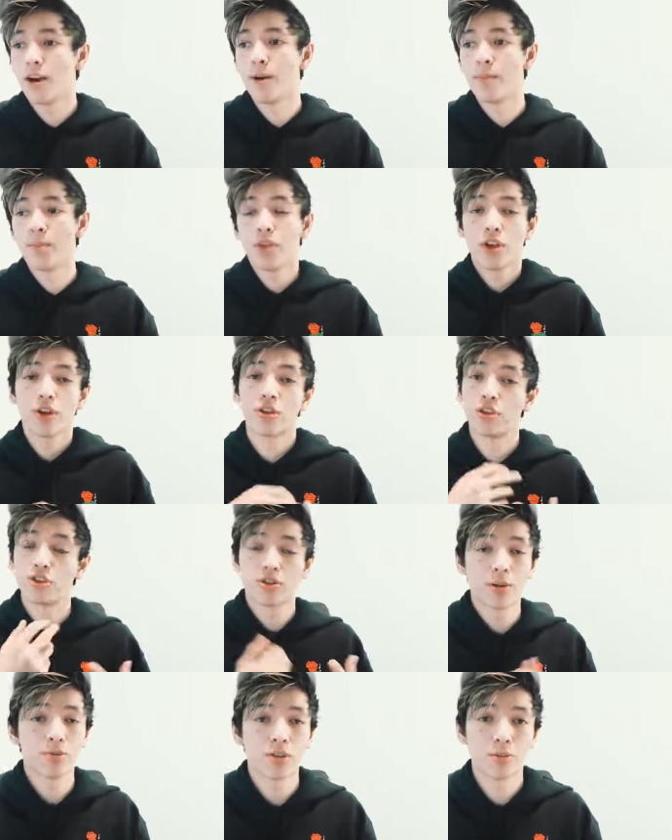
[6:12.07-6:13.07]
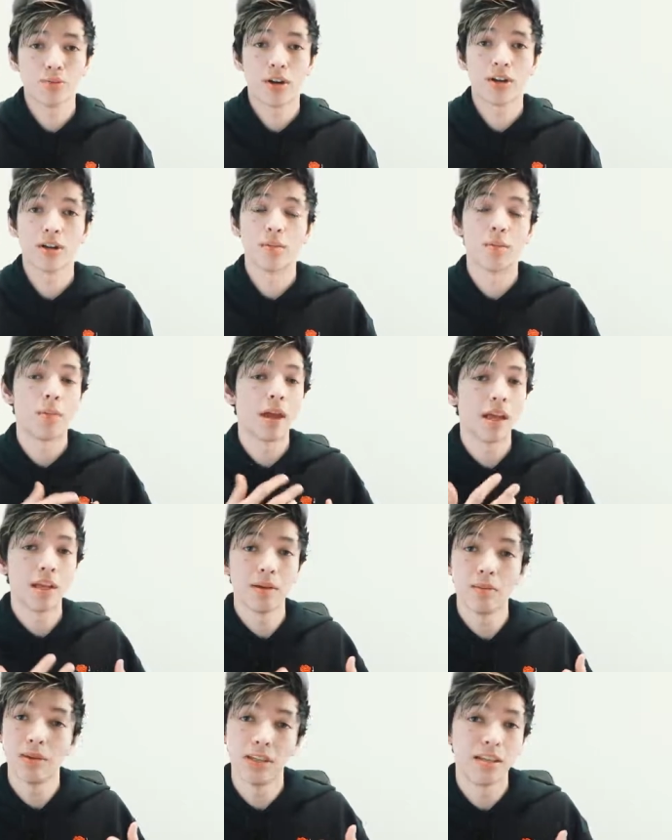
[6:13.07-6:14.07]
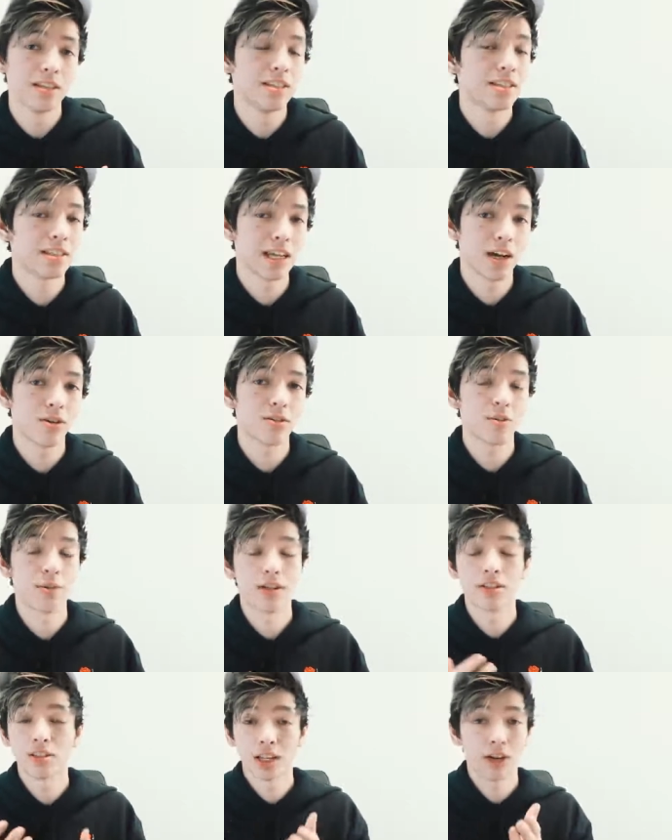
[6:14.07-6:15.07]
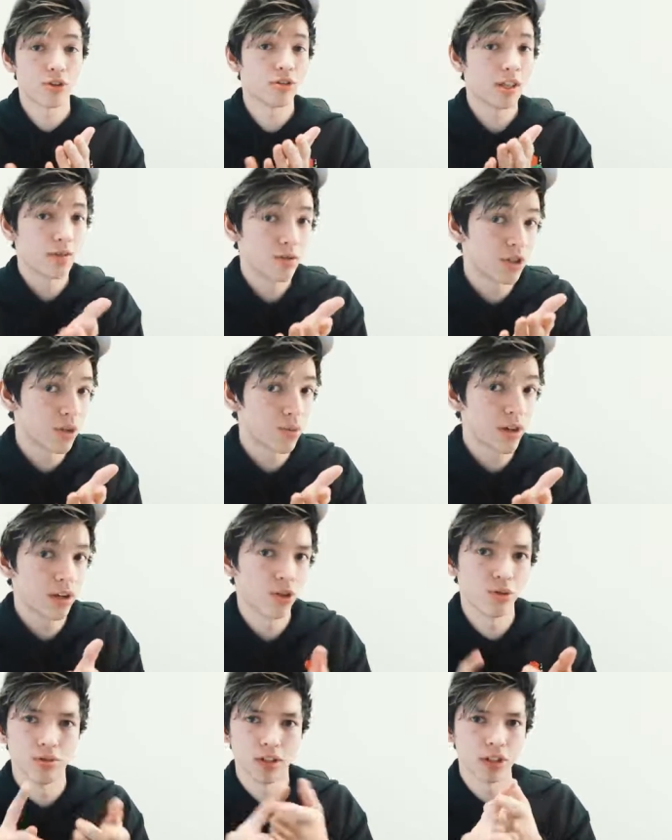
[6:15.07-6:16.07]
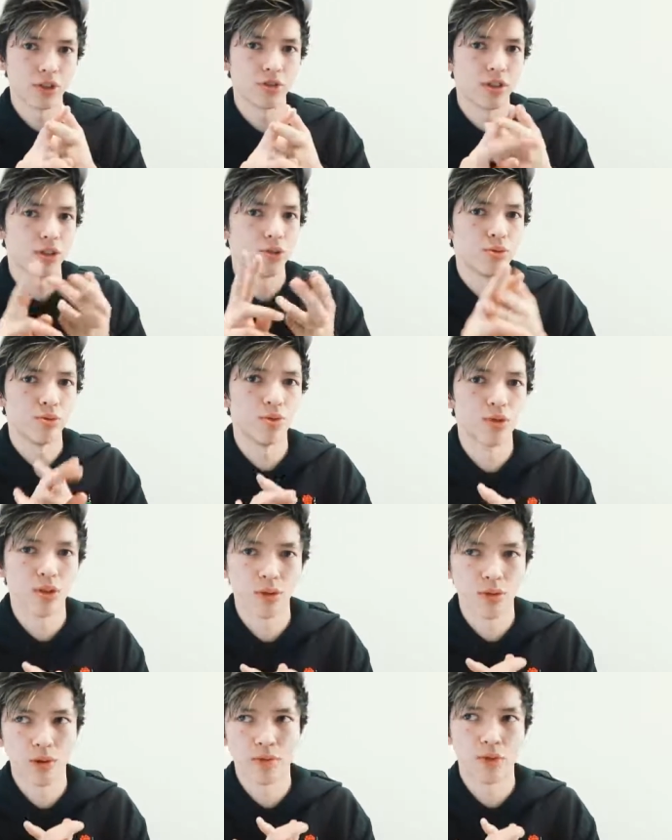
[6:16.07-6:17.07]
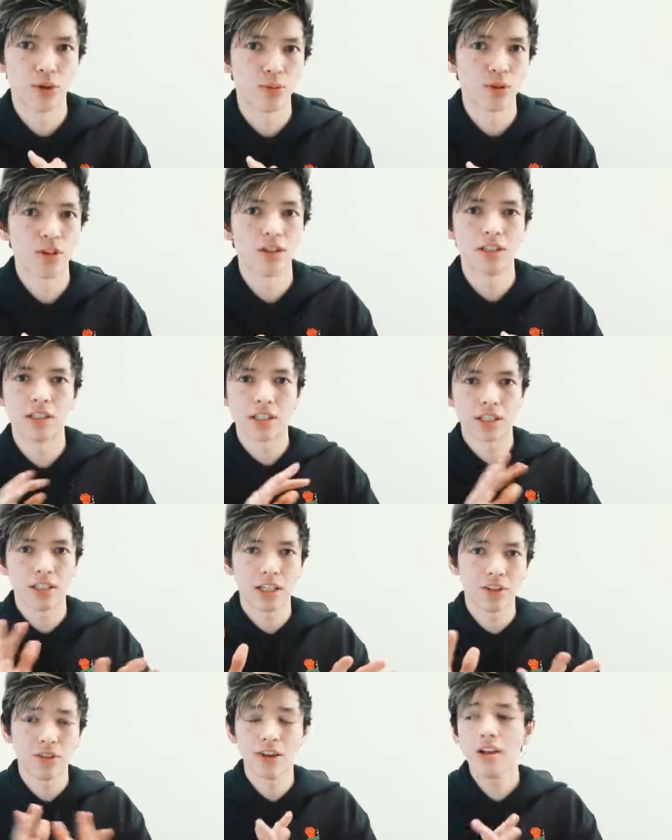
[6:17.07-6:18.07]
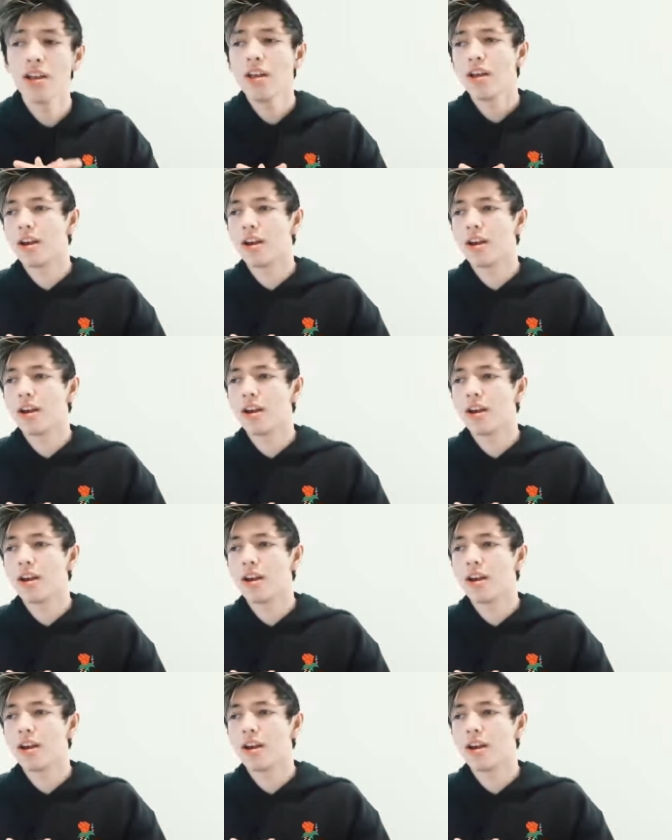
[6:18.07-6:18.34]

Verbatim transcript: um, your description of the product may be a discount, depends on how you're leveraging your brand, are you luxury, are you, you know, affordable goods, etc.